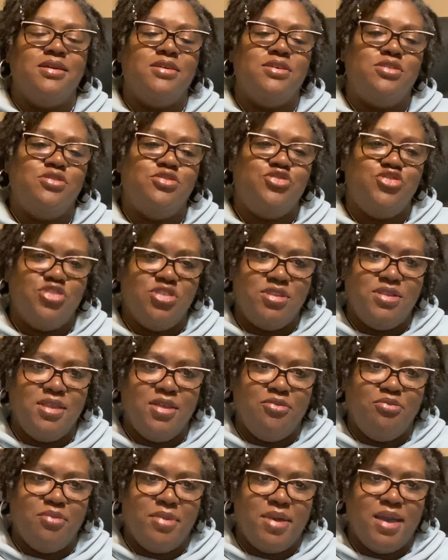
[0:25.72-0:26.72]
you should
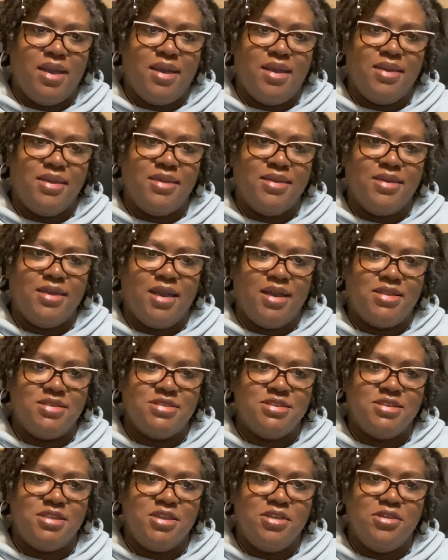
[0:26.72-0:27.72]
love my
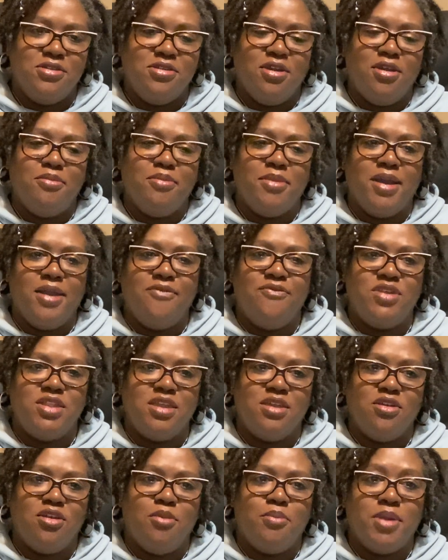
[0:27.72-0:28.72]
content here on my
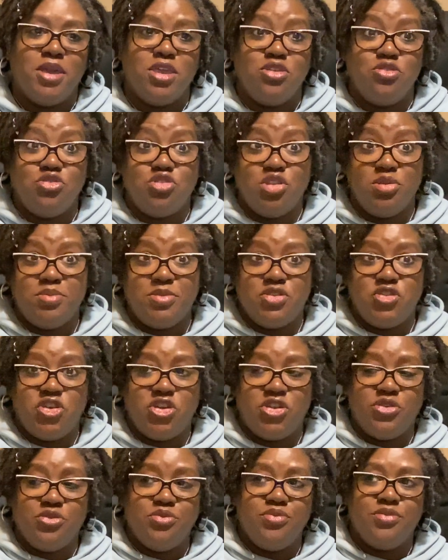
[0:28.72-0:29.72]
video on my YouTube
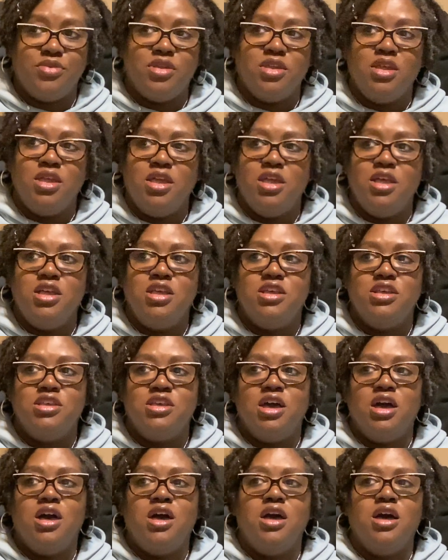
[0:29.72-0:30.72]
channel.
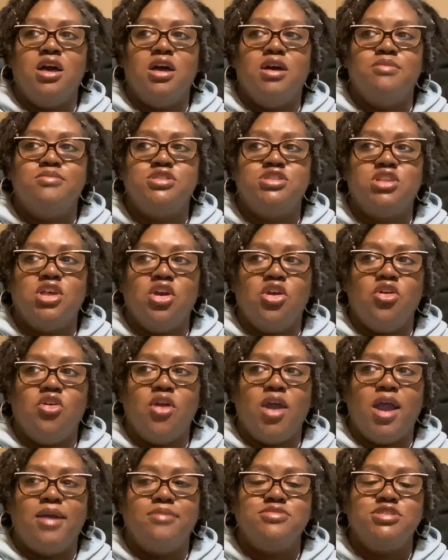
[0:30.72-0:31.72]
Um, so
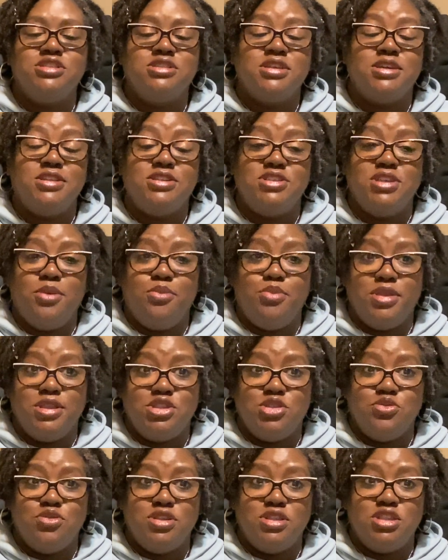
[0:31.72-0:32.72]
I'm just going to jump
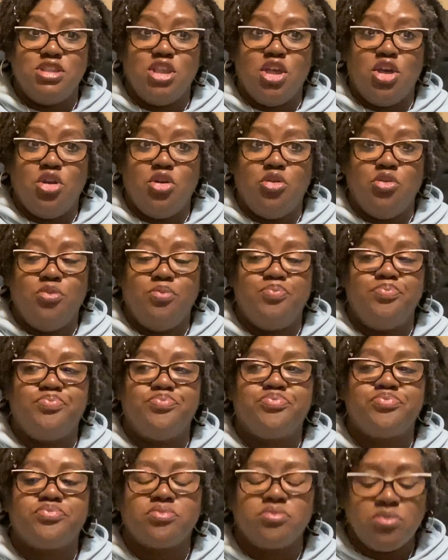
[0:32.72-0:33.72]
into it. So
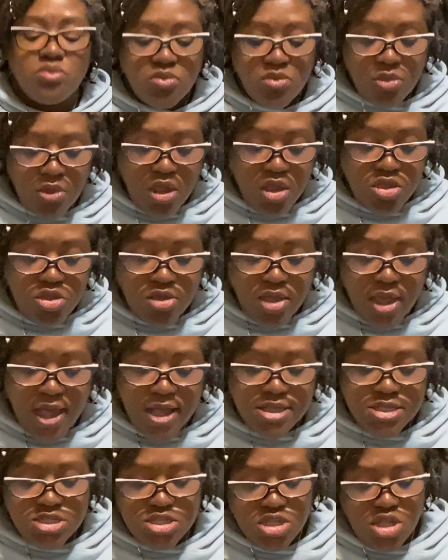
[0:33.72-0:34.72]
you
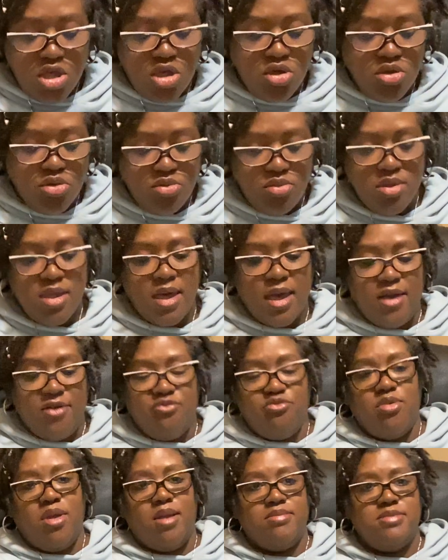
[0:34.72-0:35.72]
guys know I've
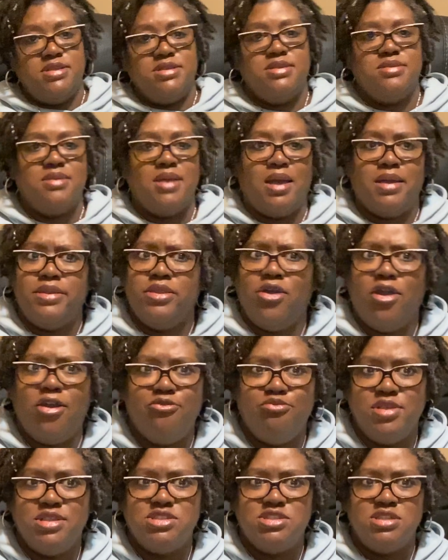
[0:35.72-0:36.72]
probably, I know I've
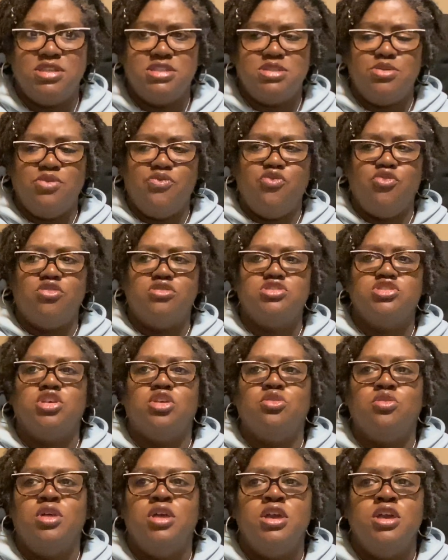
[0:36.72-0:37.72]
mentioned this before.
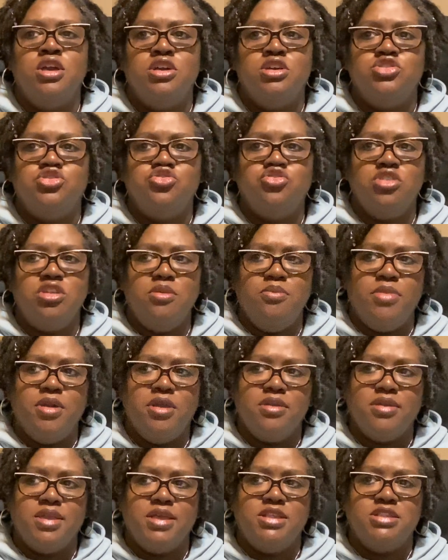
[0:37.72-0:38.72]
So Dooney and
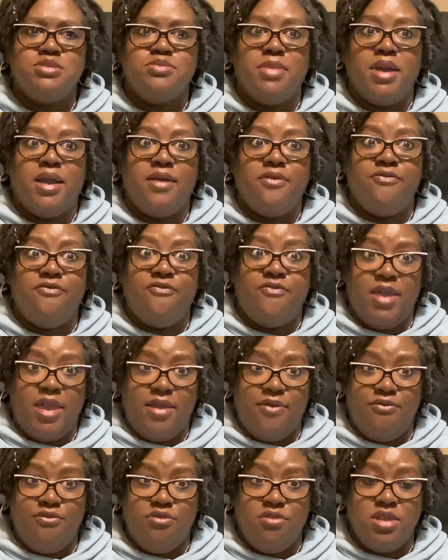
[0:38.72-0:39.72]
Bourke is my
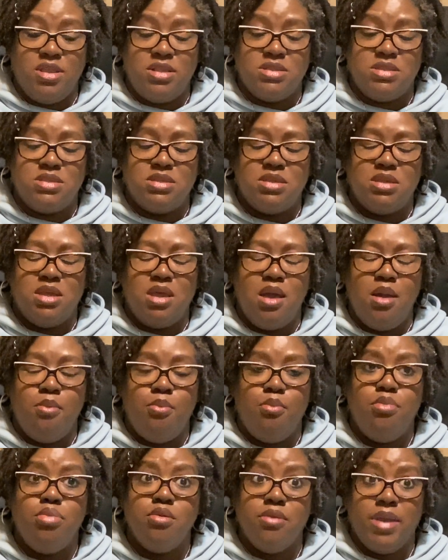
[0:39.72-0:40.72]
favorite
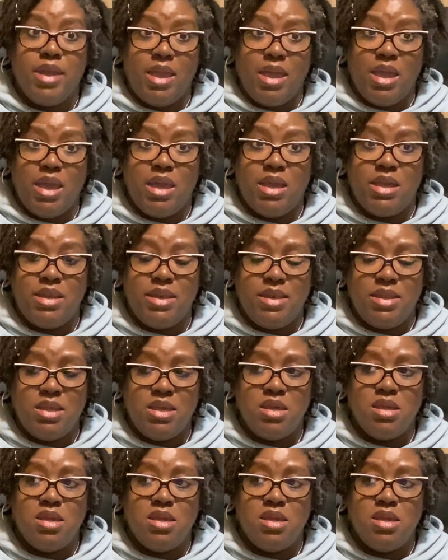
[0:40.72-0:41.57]
brand.